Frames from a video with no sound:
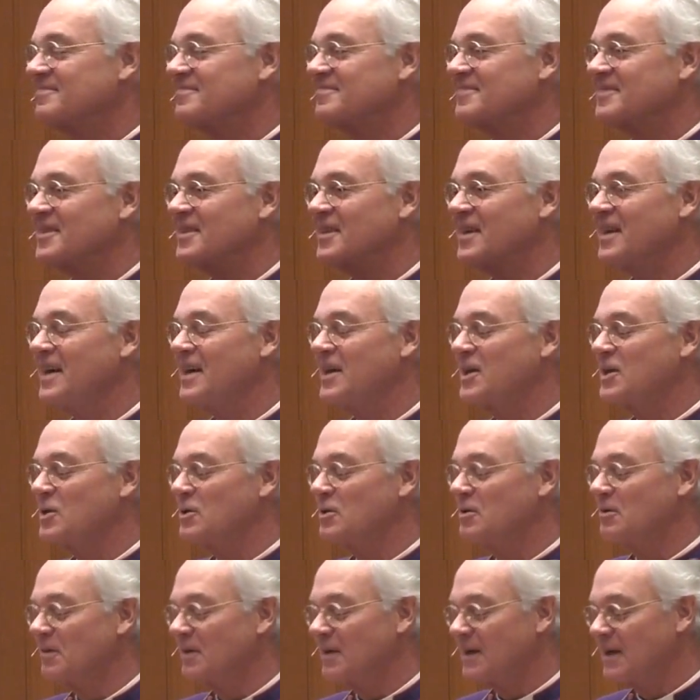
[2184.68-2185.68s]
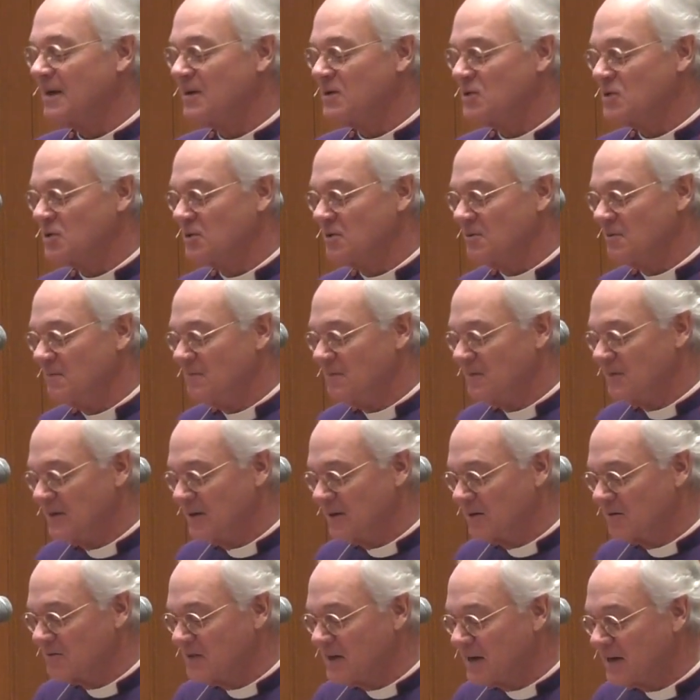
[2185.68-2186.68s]
Thank you. In case you
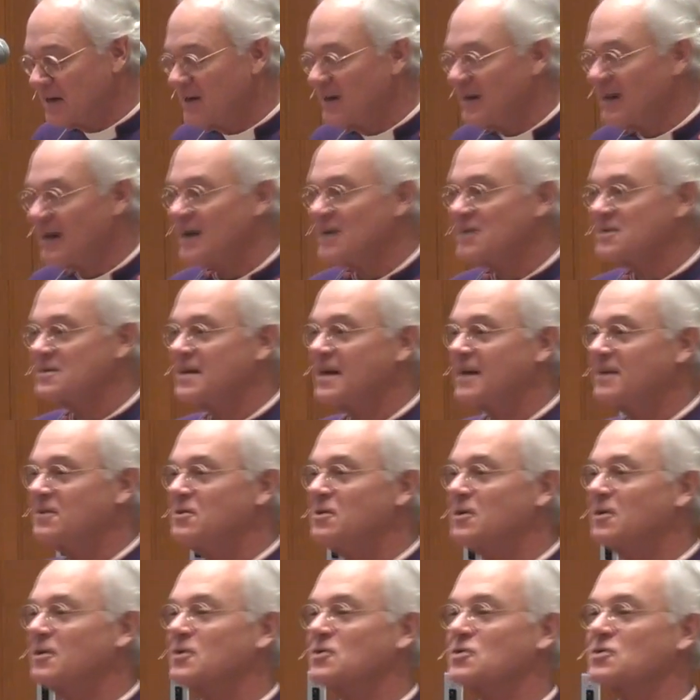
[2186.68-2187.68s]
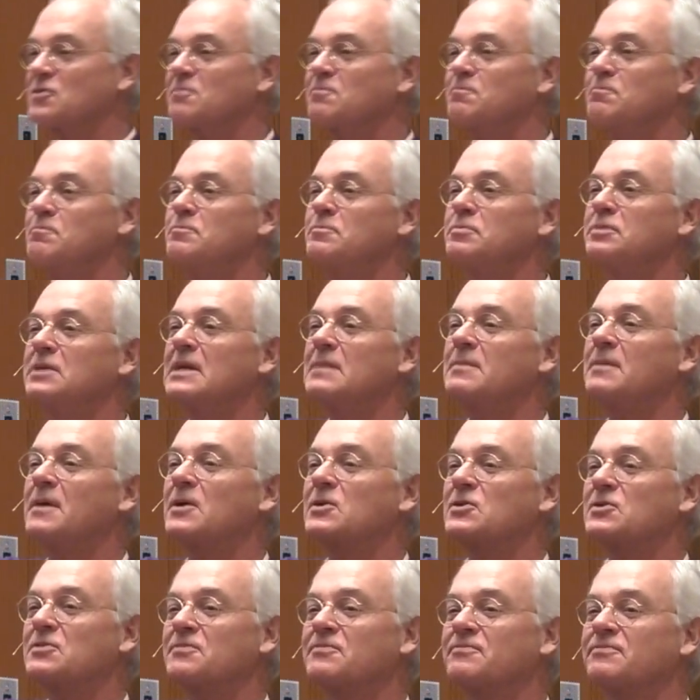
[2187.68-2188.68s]
didn't recognize, that took us pretty
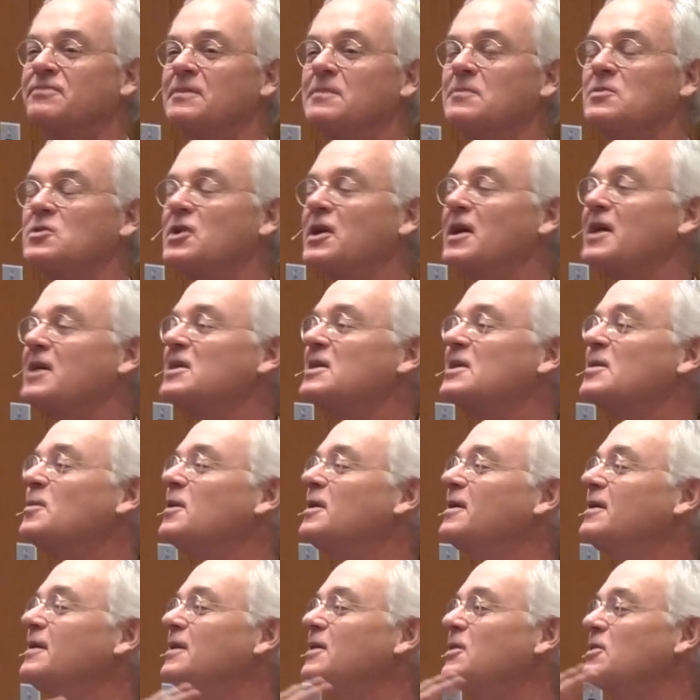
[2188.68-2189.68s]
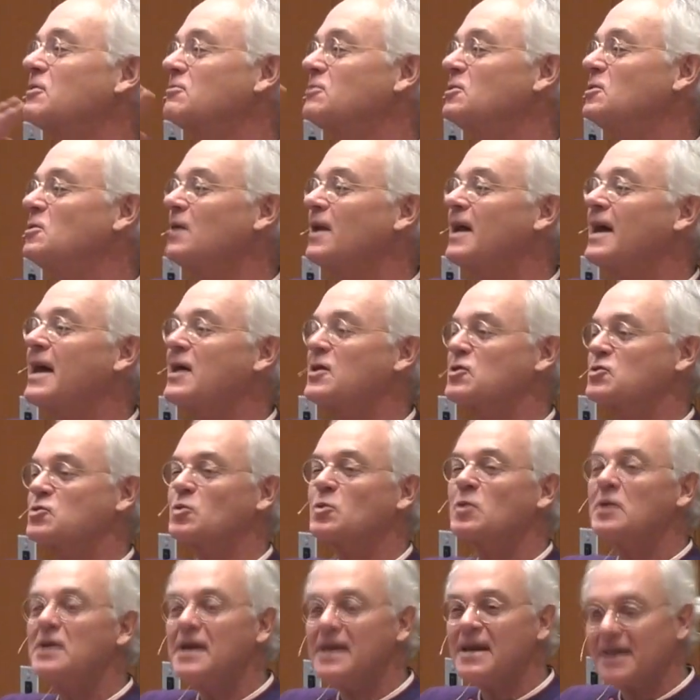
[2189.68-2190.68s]
much from January through last
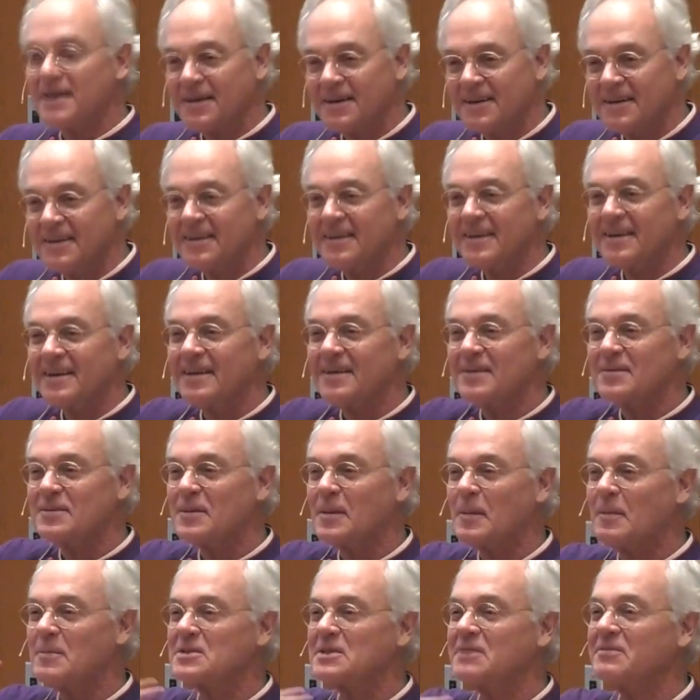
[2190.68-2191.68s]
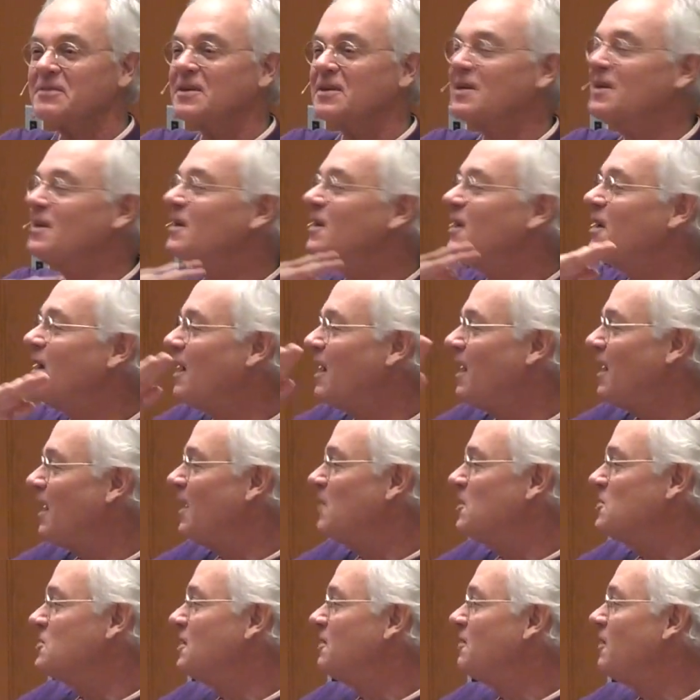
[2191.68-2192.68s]
week in terms of a
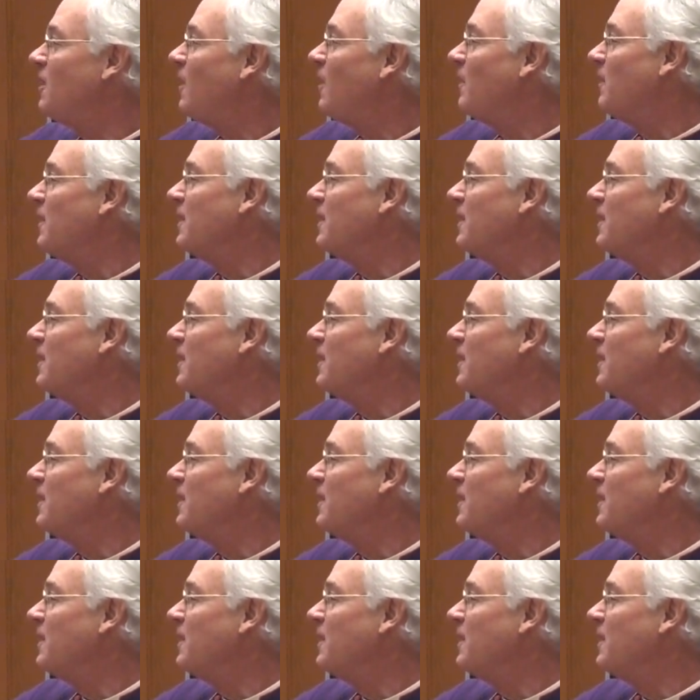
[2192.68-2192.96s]
collage of all that